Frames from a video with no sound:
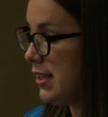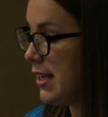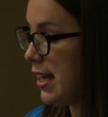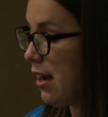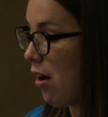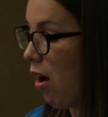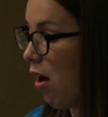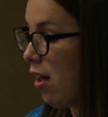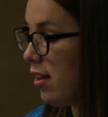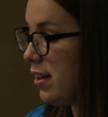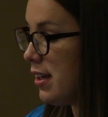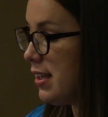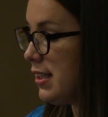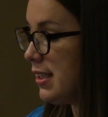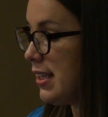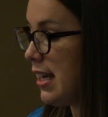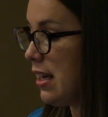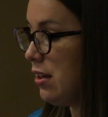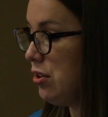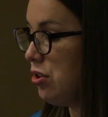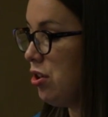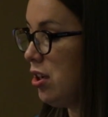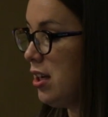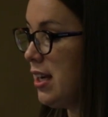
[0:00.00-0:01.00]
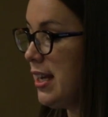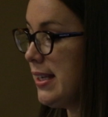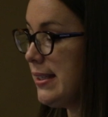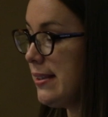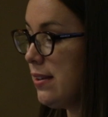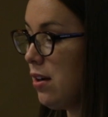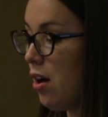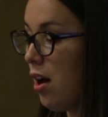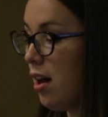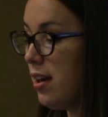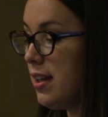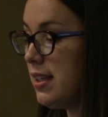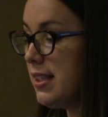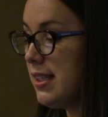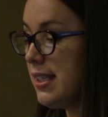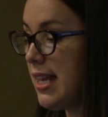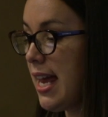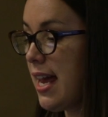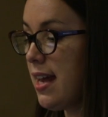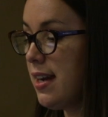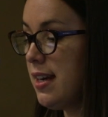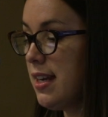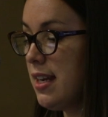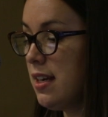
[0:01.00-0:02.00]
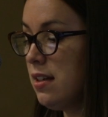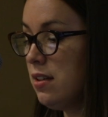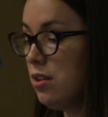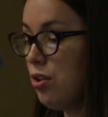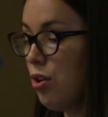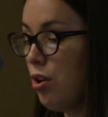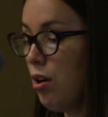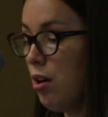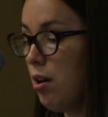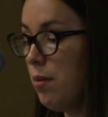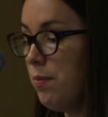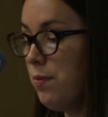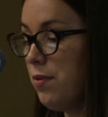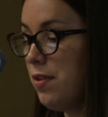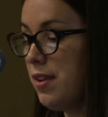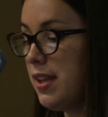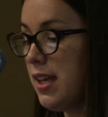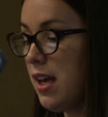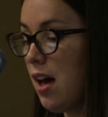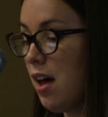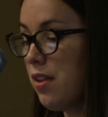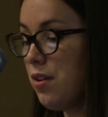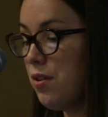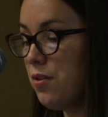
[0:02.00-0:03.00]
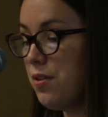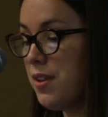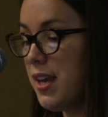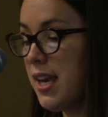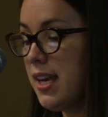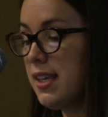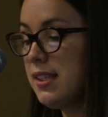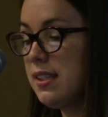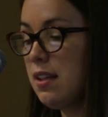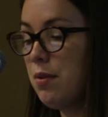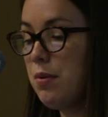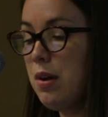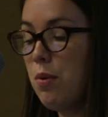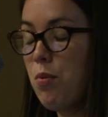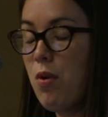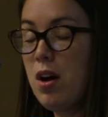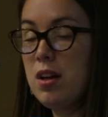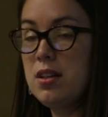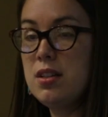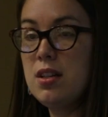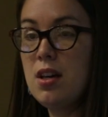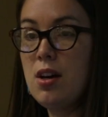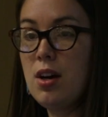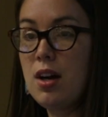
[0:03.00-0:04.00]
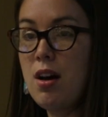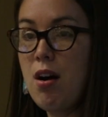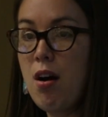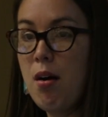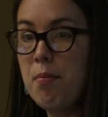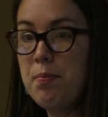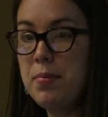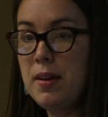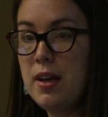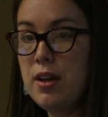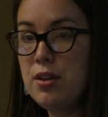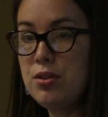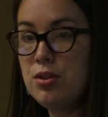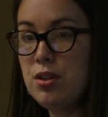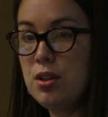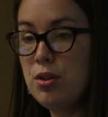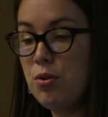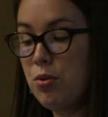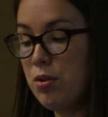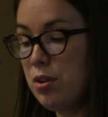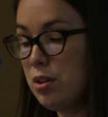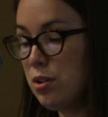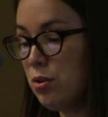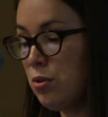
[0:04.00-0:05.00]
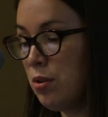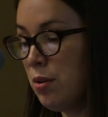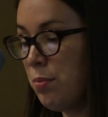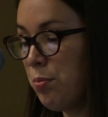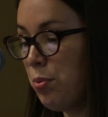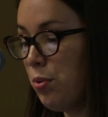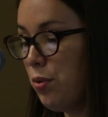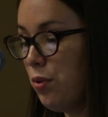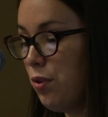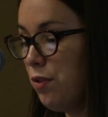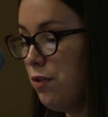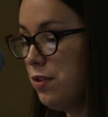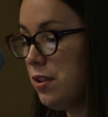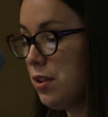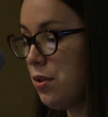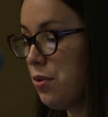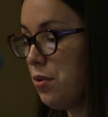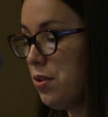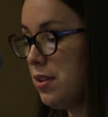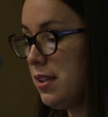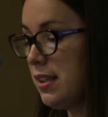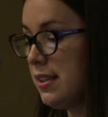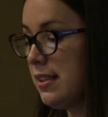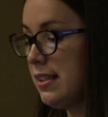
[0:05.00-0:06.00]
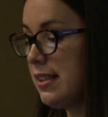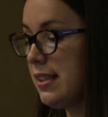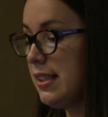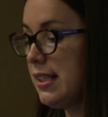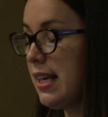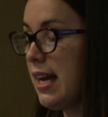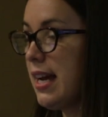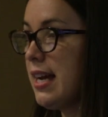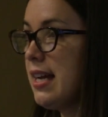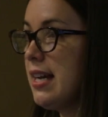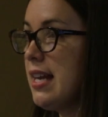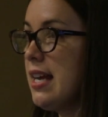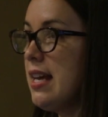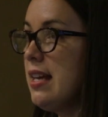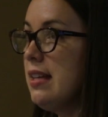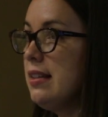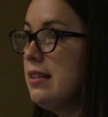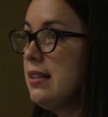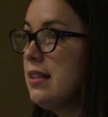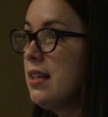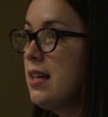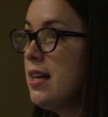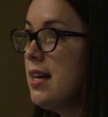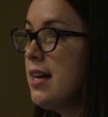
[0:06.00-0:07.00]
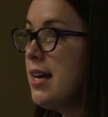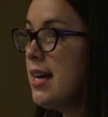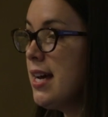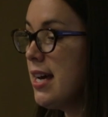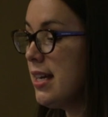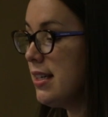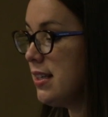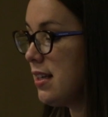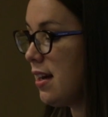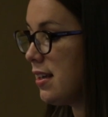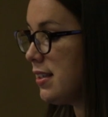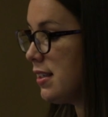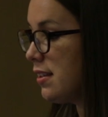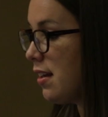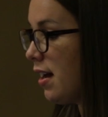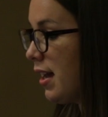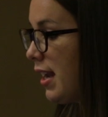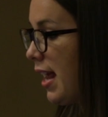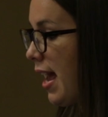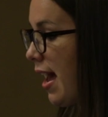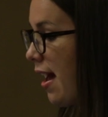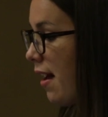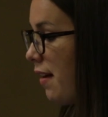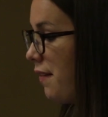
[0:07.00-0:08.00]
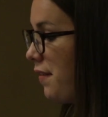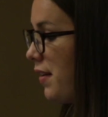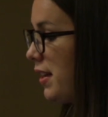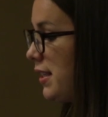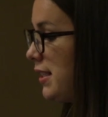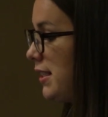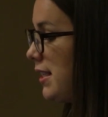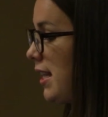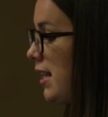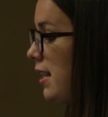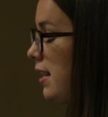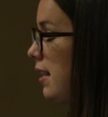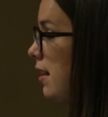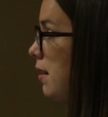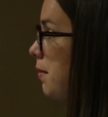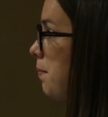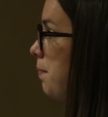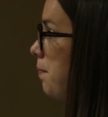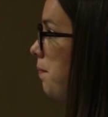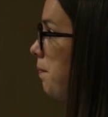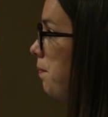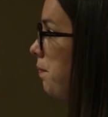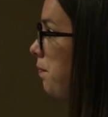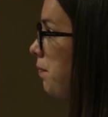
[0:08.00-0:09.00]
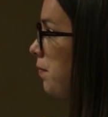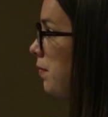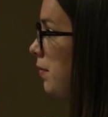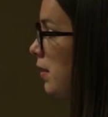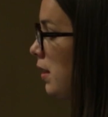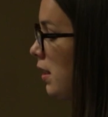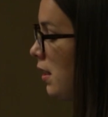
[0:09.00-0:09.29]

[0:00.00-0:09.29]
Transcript: Decolonization is not a stand-in term for the other things that we want to accomplish in order to improve schools and societies. It does not have a synonym.